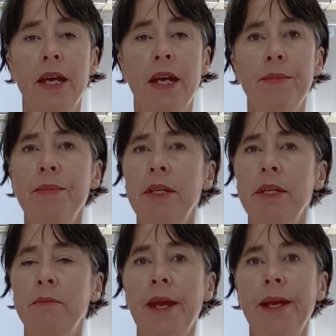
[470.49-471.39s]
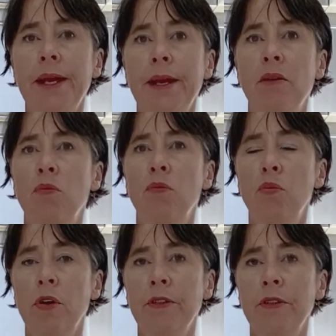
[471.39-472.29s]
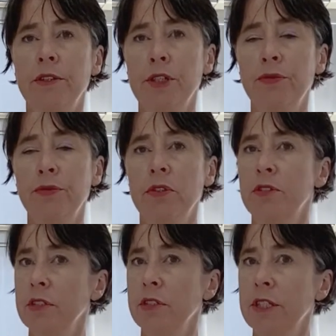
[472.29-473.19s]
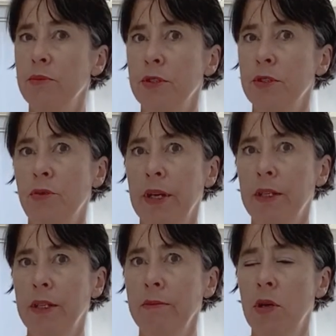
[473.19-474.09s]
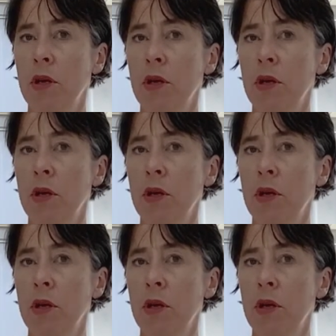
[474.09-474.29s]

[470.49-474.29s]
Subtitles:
and maybe compare what the differences is between them,